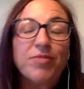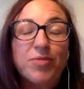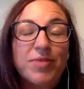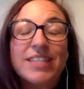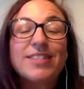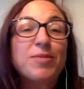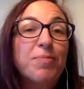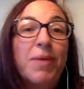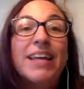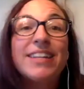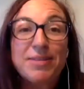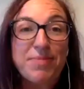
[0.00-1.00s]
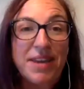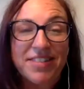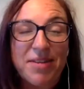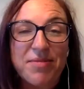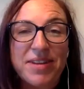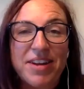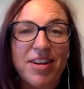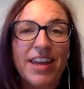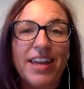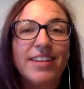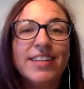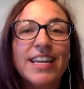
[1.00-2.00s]
this pandemic that we are
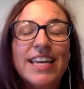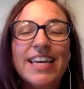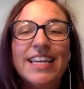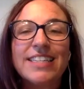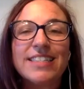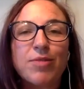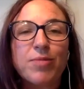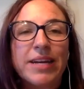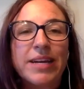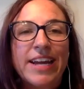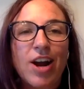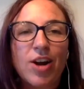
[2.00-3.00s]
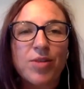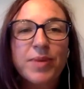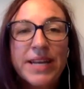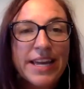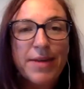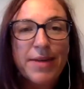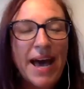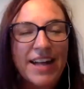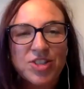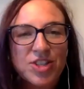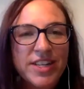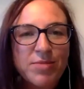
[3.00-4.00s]
in, is that we are
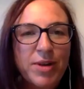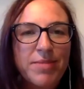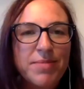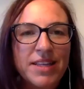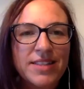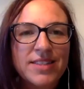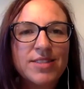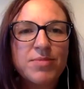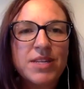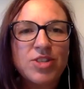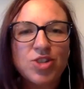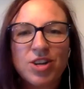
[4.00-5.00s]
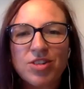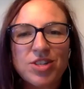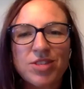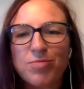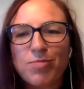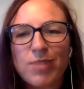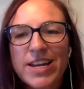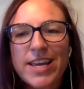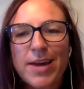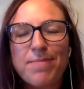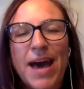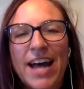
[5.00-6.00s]
reimagining what it means to be church and
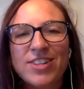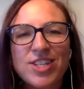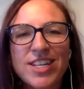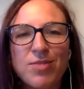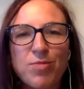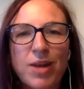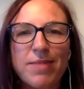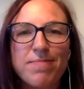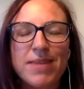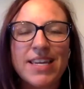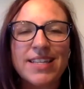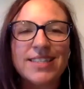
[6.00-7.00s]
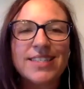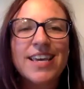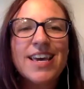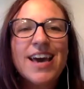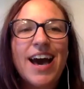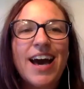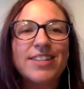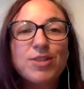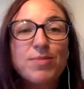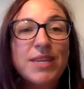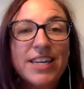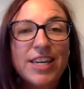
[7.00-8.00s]
reimagining what it means to
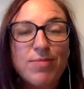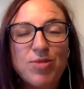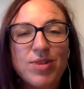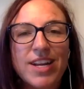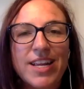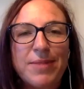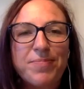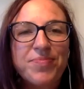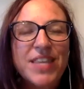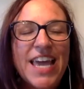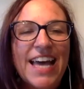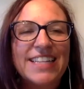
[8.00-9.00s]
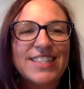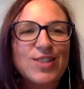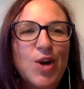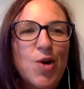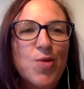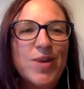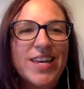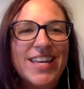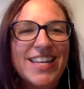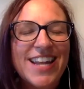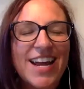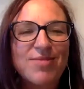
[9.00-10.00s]
be a community. And so when
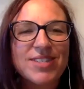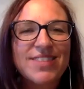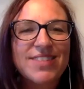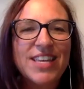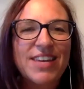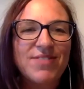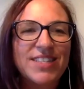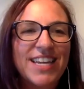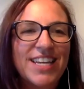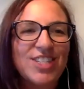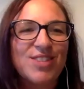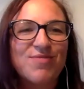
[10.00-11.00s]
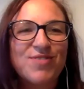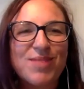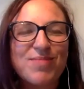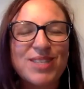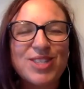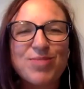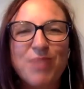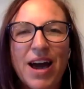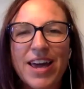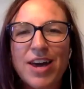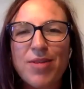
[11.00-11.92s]
I received the invitation from Sumaya